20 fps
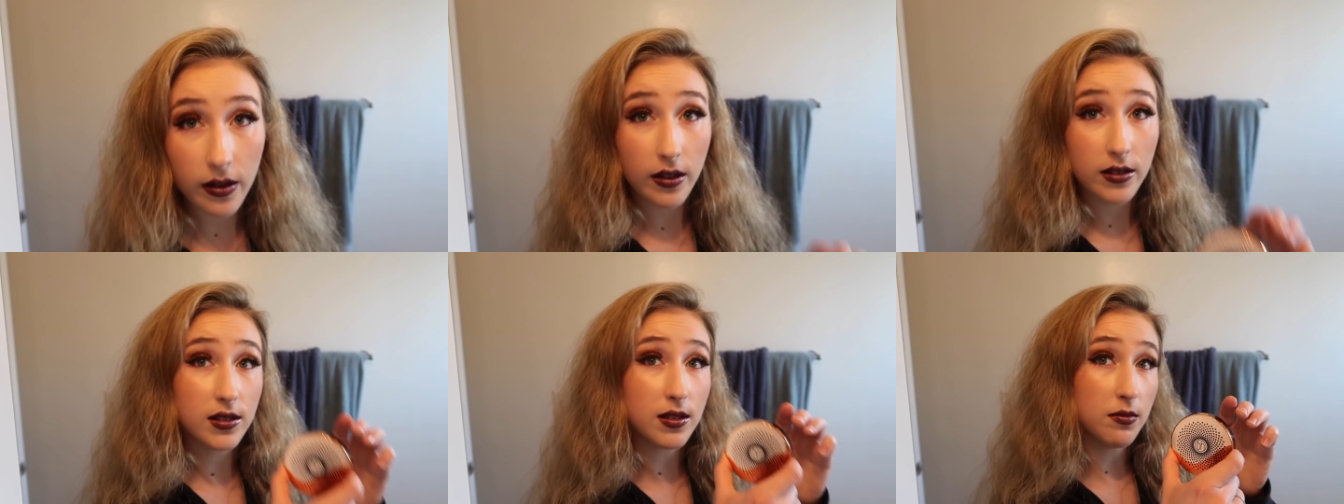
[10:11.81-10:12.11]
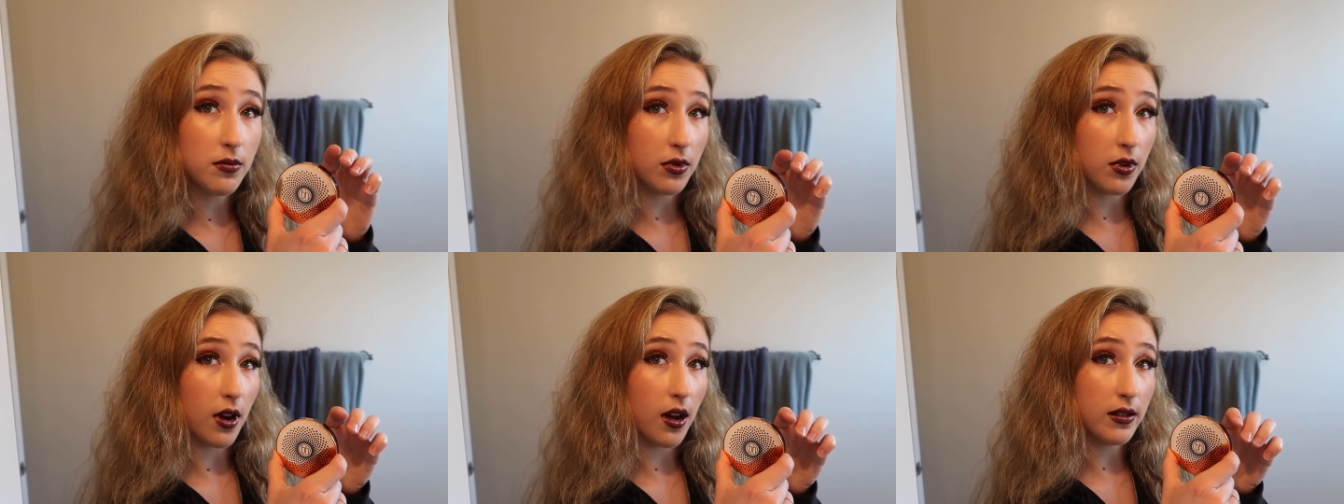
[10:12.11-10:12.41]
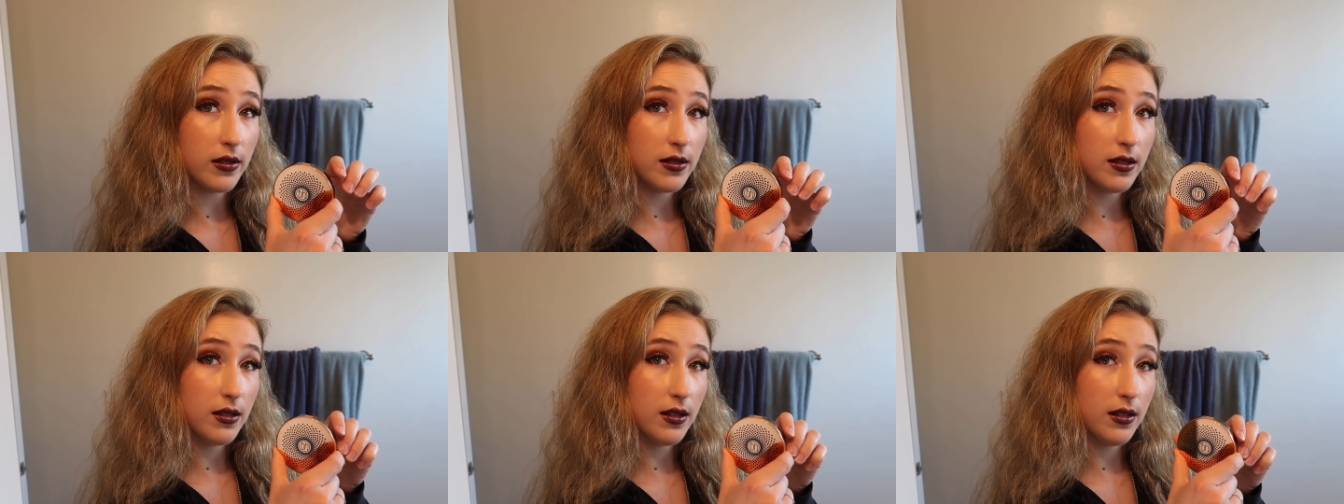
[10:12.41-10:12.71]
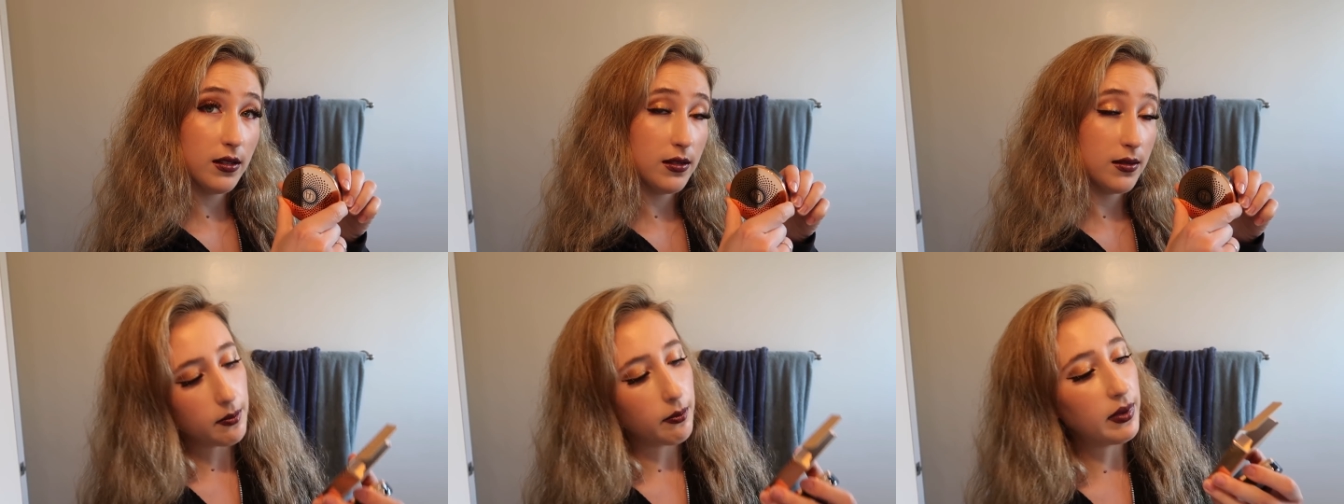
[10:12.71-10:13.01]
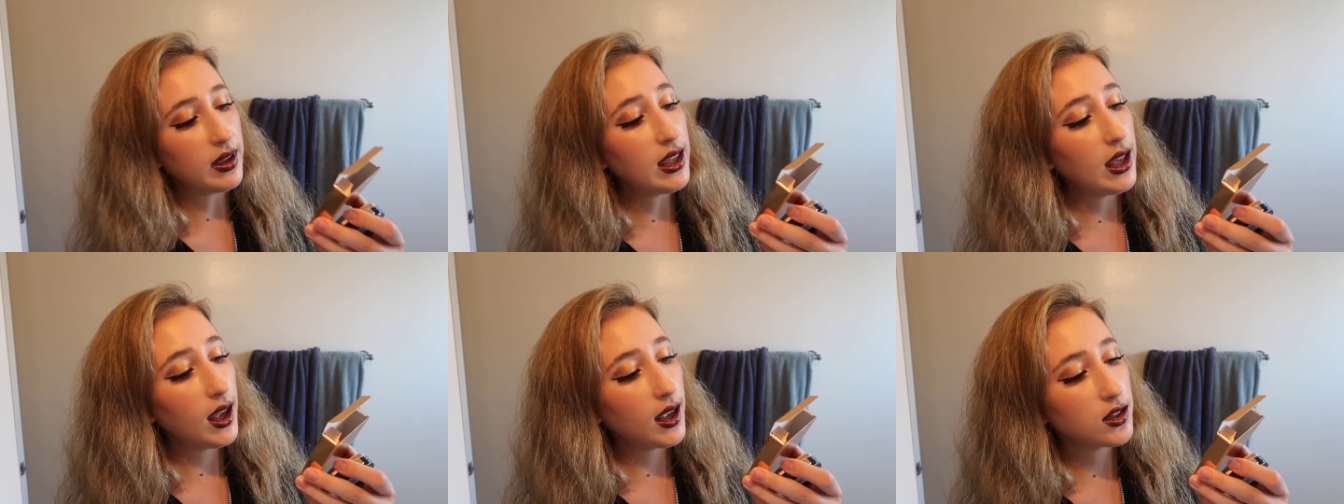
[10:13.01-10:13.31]
Got some bronzer?
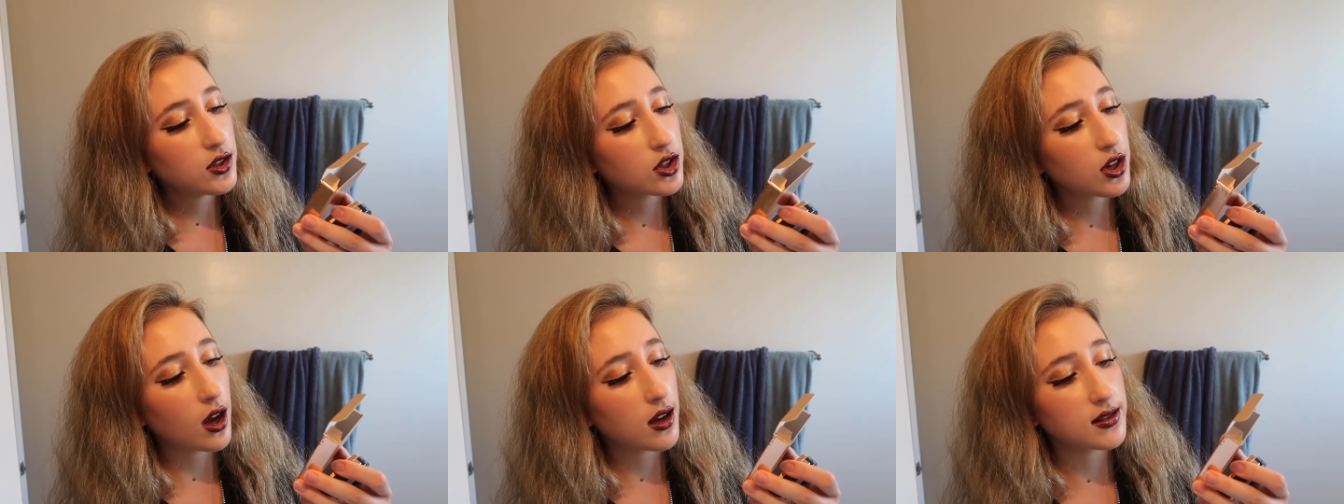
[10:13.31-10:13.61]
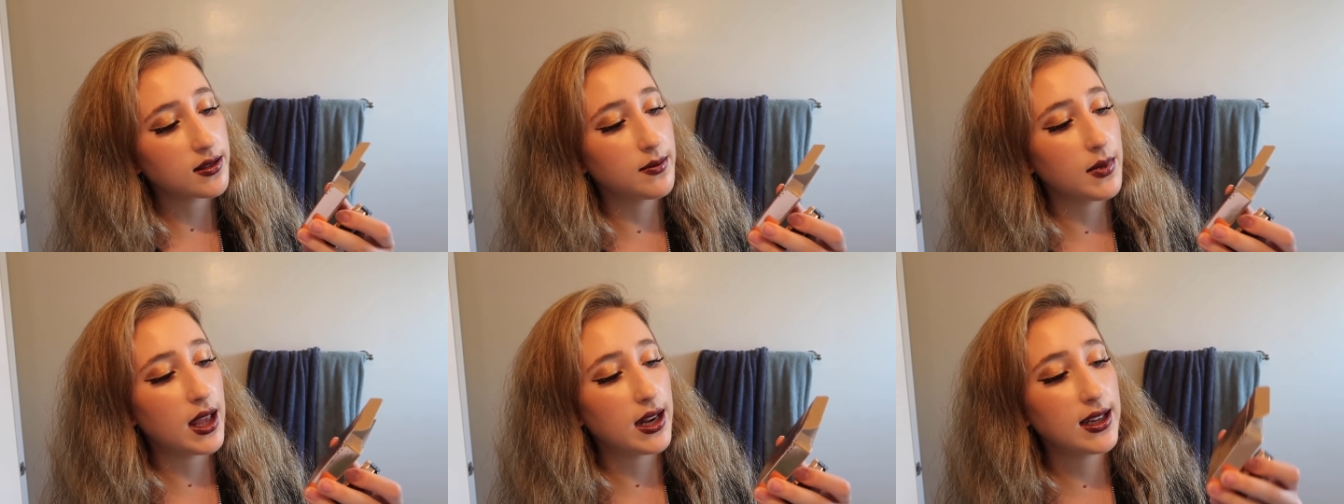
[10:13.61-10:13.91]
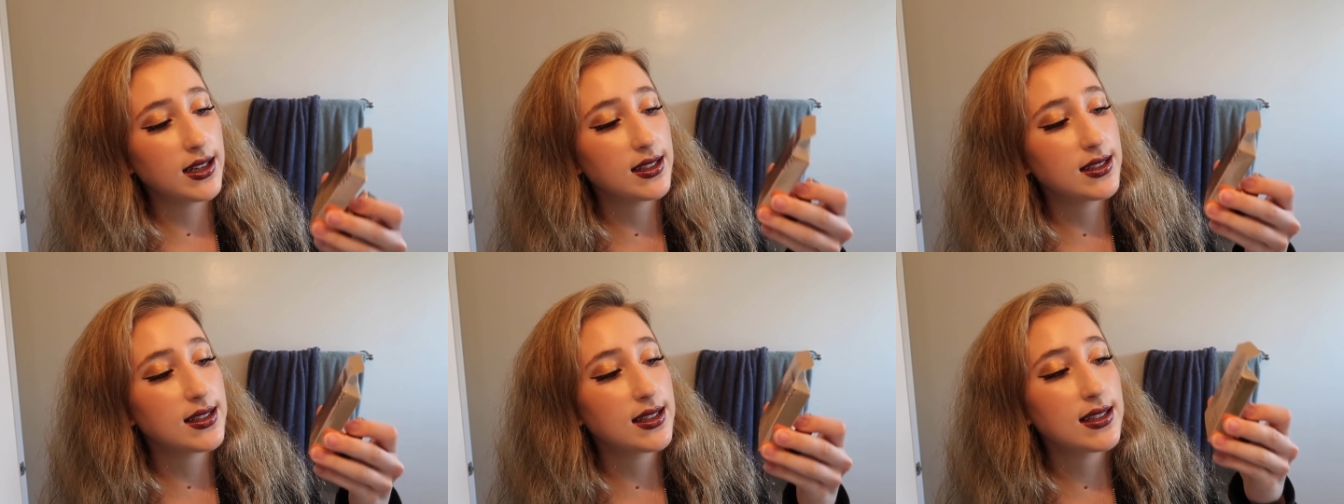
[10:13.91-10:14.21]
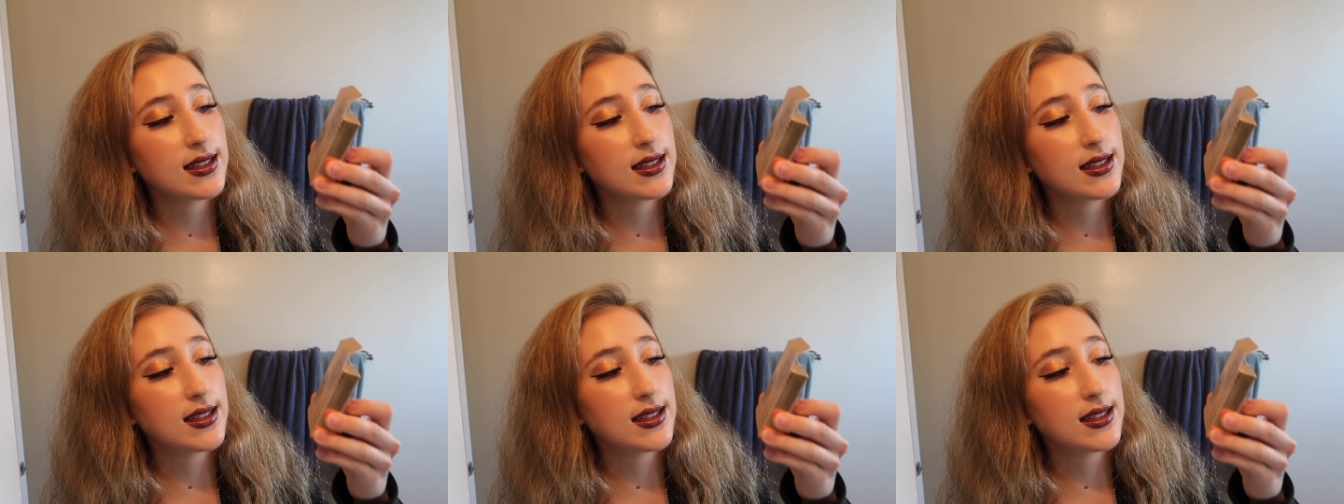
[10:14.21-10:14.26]
BH Cosmetics